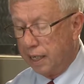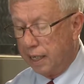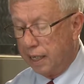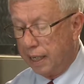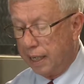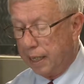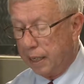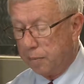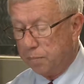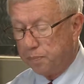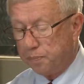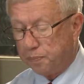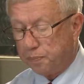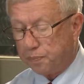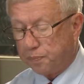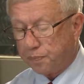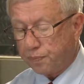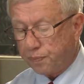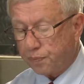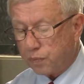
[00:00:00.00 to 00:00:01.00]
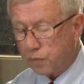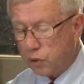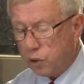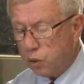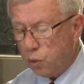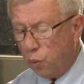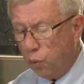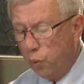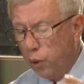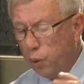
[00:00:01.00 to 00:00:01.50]
Um,
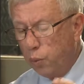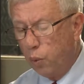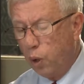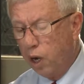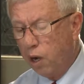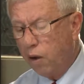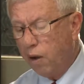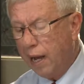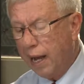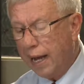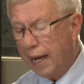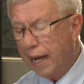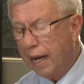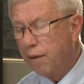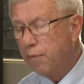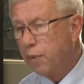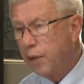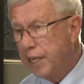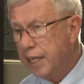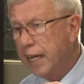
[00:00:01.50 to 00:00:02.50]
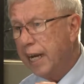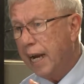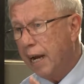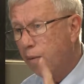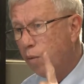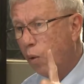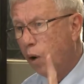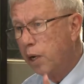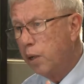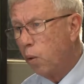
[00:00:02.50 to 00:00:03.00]
we will have, we did
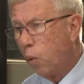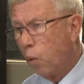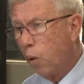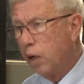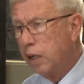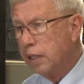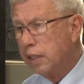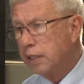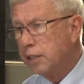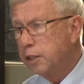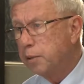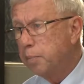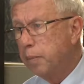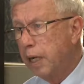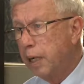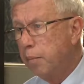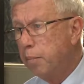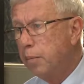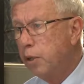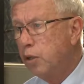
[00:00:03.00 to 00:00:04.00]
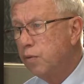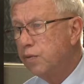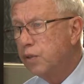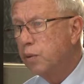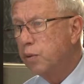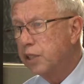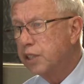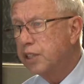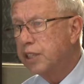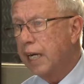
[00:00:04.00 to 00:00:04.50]
have one ordinance, but it moved
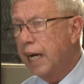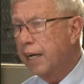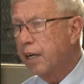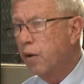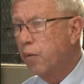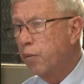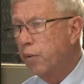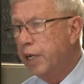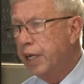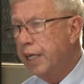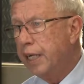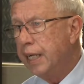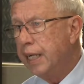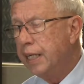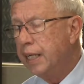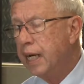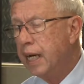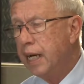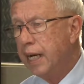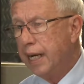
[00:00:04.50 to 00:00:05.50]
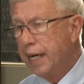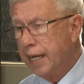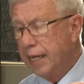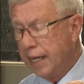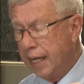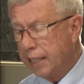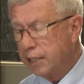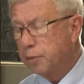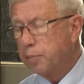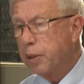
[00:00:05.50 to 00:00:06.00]
to a second reading, and
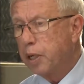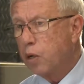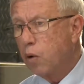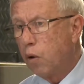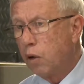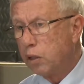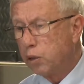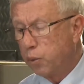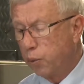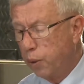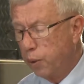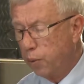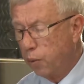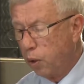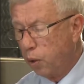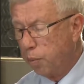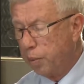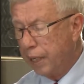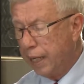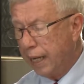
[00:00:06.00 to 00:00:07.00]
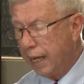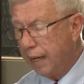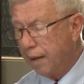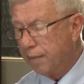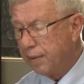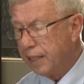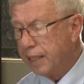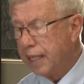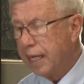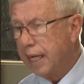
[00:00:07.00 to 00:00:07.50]
that's because we will be
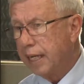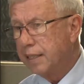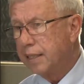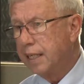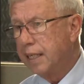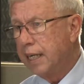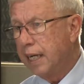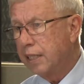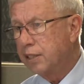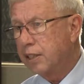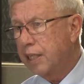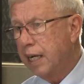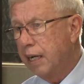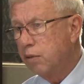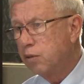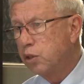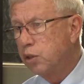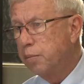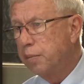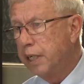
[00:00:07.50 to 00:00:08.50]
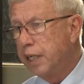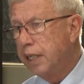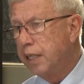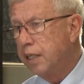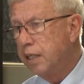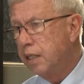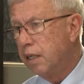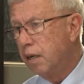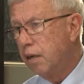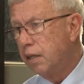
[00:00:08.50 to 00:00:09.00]
having at the next council
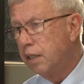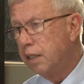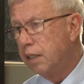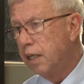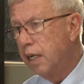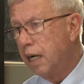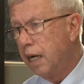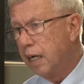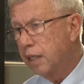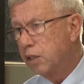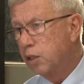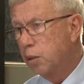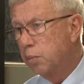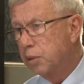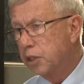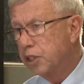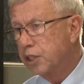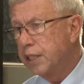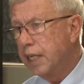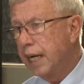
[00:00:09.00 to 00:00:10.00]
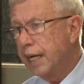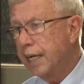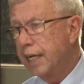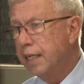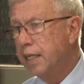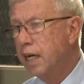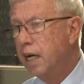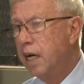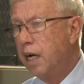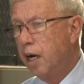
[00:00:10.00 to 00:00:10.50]
meeting on October 2nd
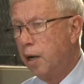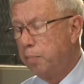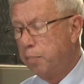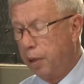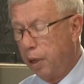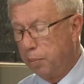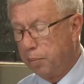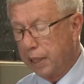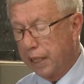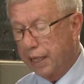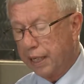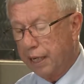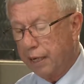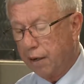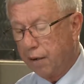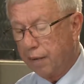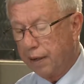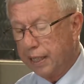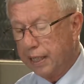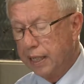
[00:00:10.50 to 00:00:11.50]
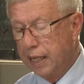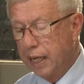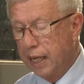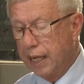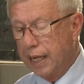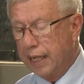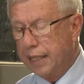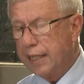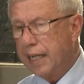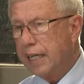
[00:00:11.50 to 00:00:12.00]
a public hearing,
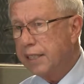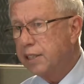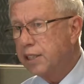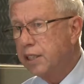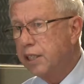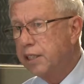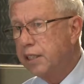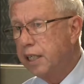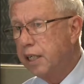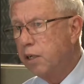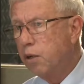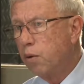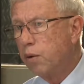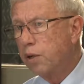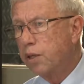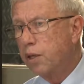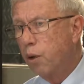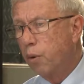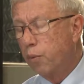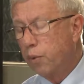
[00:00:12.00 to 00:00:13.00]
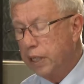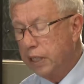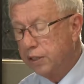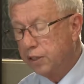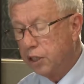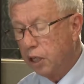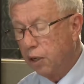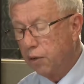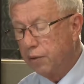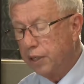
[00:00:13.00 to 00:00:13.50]
and that's to deal with a
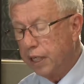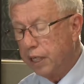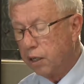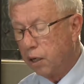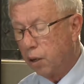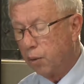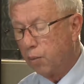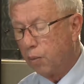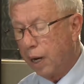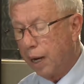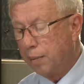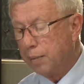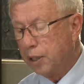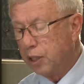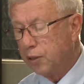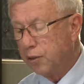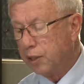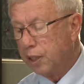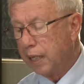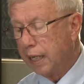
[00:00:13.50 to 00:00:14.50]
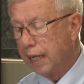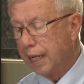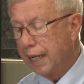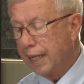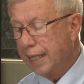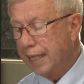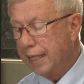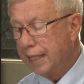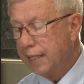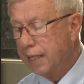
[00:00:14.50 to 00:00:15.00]
rezoning on Robin Hood
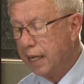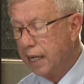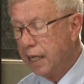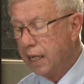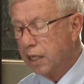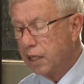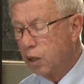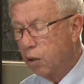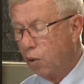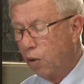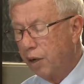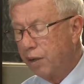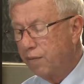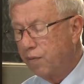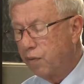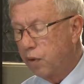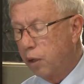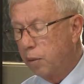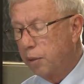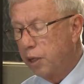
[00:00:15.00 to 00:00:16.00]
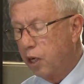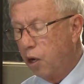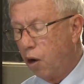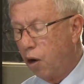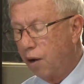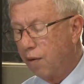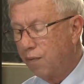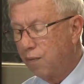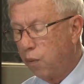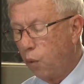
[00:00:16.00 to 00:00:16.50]
Lane going from an
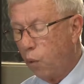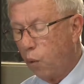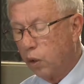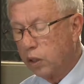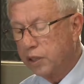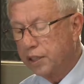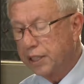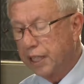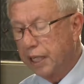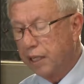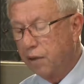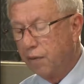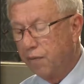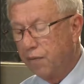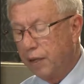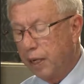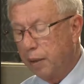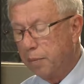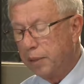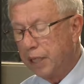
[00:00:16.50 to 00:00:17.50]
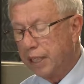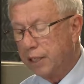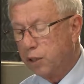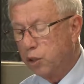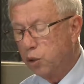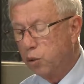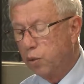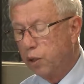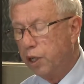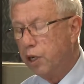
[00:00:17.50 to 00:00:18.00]
R4 single family
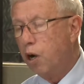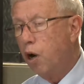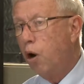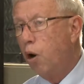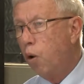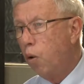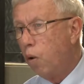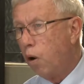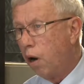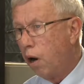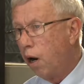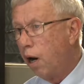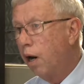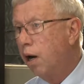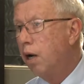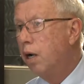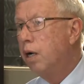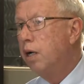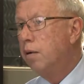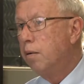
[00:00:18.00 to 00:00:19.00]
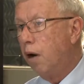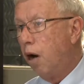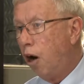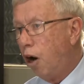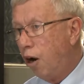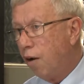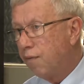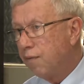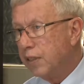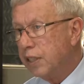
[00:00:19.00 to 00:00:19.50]
to an OR
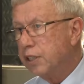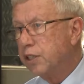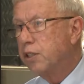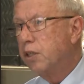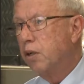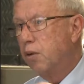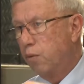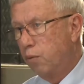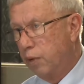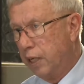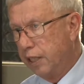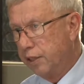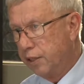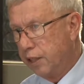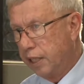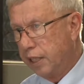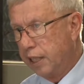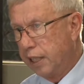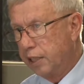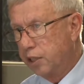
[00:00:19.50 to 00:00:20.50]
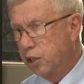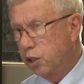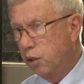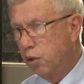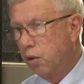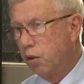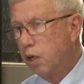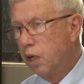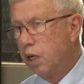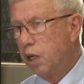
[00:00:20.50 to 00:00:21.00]
office
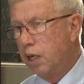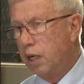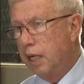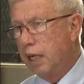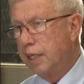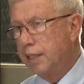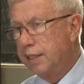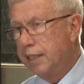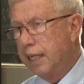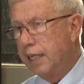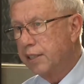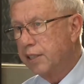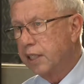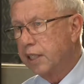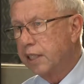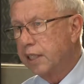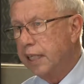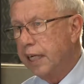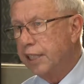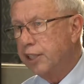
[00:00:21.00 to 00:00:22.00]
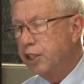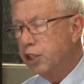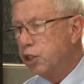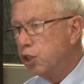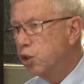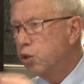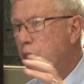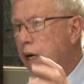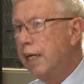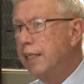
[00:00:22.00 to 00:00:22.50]
residential uh, designation,
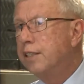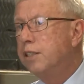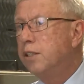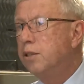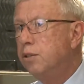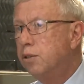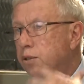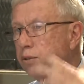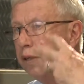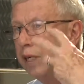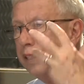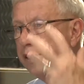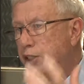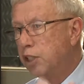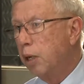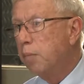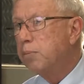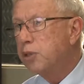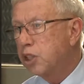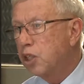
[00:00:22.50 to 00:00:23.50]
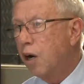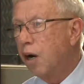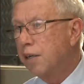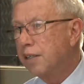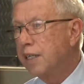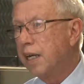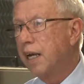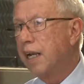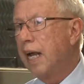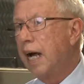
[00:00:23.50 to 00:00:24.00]
trying to uh,
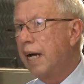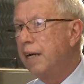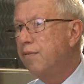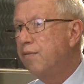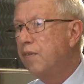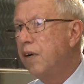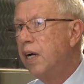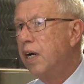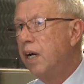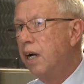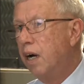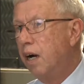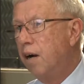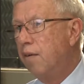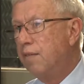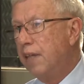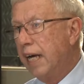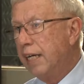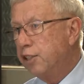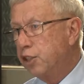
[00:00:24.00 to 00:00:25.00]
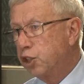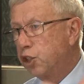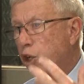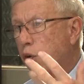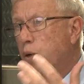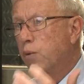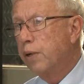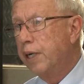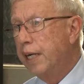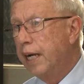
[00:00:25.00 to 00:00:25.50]
jumpstart the life of that
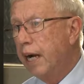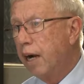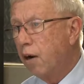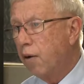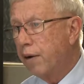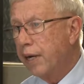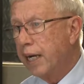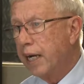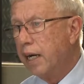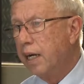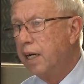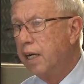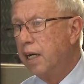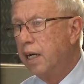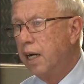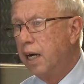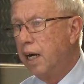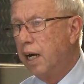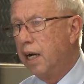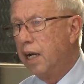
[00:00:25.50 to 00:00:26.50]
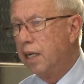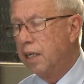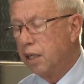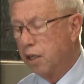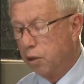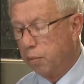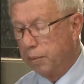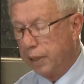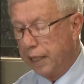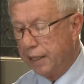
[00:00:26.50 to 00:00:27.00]
Sherwood area uh, a
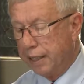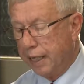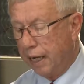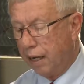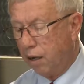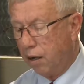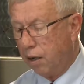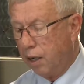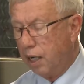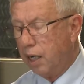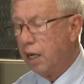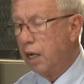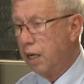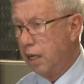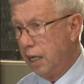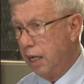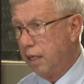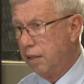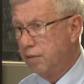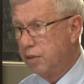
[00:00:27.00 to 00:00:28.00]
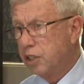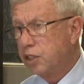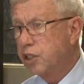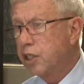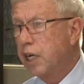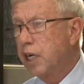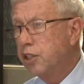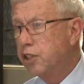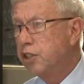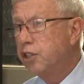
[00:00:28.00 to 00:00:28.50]
little bit. Now, a lot of
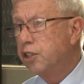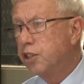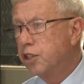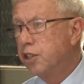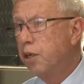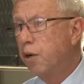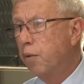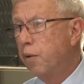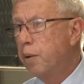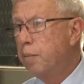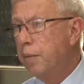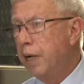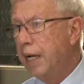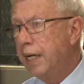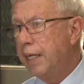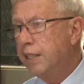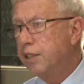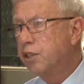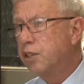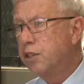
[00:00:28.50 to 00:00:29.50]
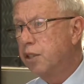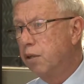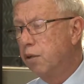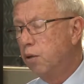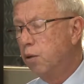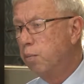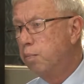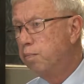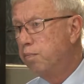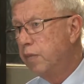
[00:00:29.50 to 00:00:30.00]
discussion still remains,
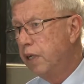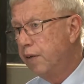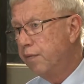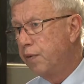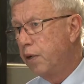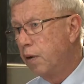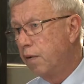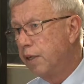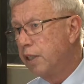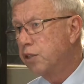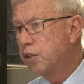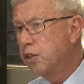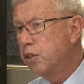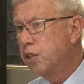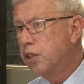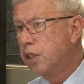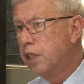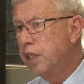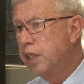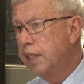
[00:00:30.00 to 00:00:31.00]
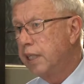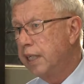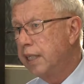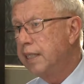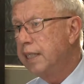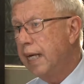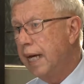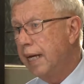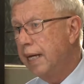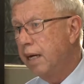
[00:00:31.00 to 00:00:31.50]
so if you're interested
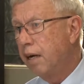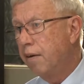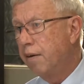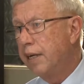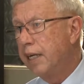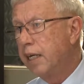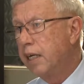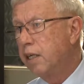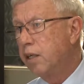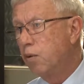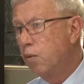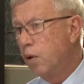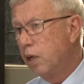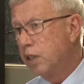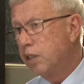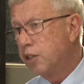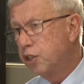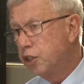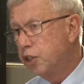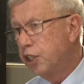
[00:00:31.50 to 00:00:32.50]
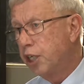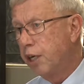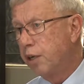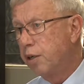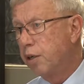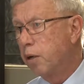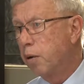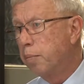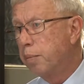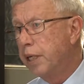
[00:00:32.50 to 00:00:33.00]
in that area and want to share
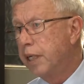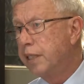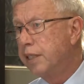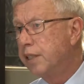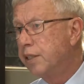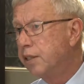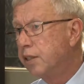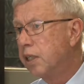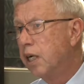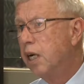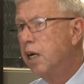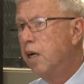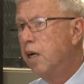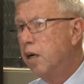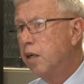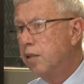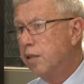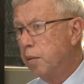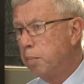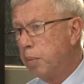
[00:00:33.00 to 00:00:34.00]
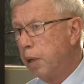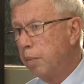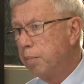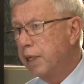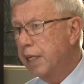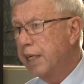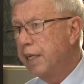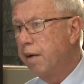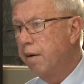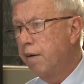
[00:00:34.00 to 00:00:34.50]
your opinions, the
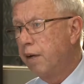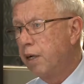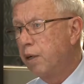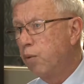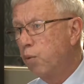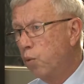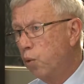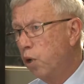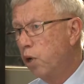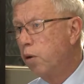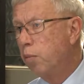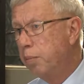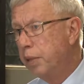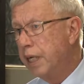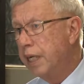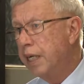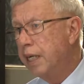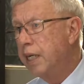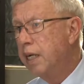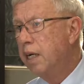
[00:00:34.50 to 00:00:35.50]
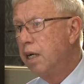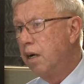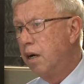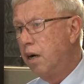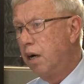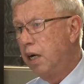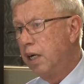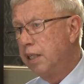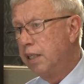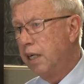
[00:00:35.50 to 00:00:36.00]
public hearing will be
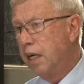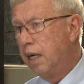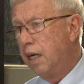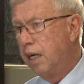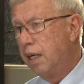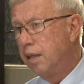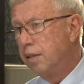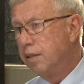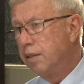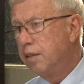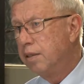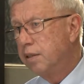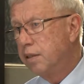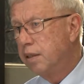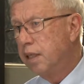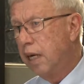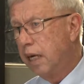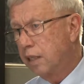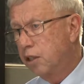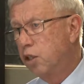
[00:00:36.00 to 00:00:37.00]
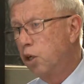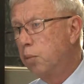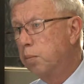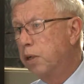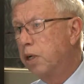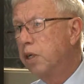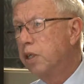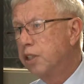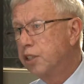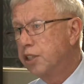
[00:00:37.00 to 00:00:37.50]
on uh,
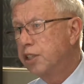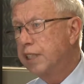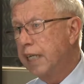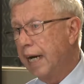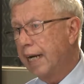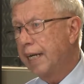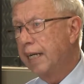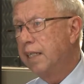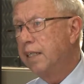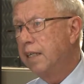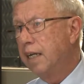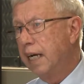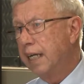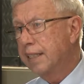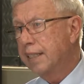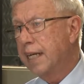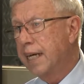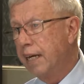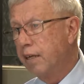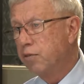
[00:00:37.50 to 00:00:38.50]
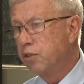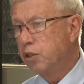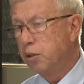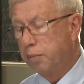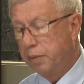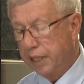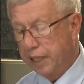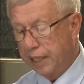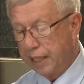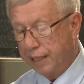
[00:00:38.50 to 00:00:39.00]
October 2nd at the council
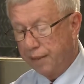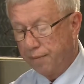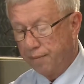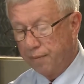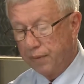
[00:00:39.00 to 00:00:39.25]
meeting.